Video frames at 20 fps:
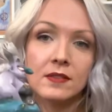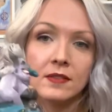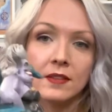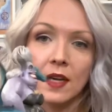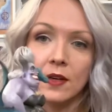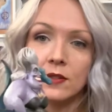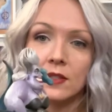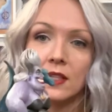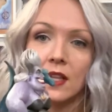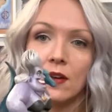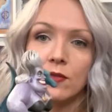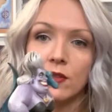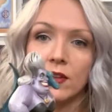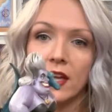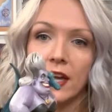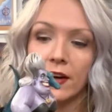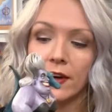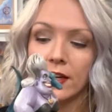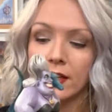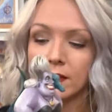I was in love with
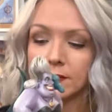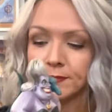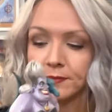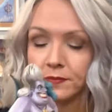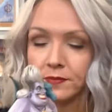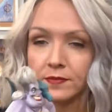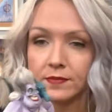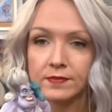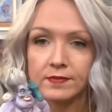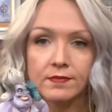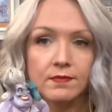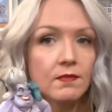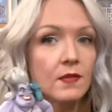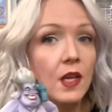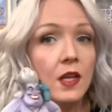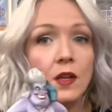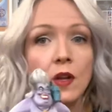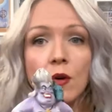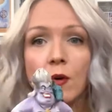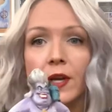Ariel.
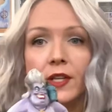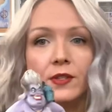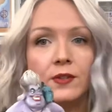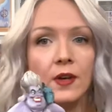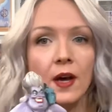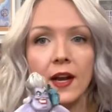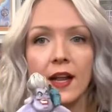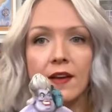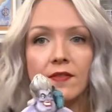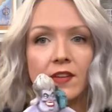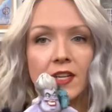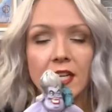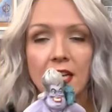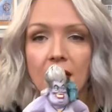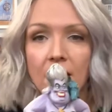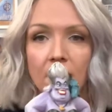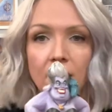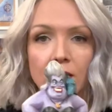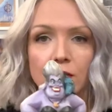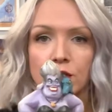No, I do not have any
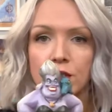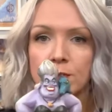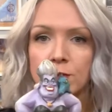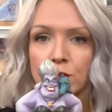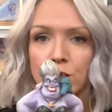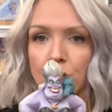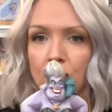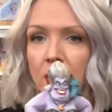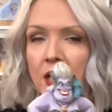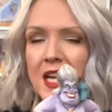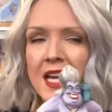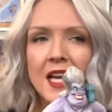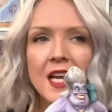Ariel Jim Shore.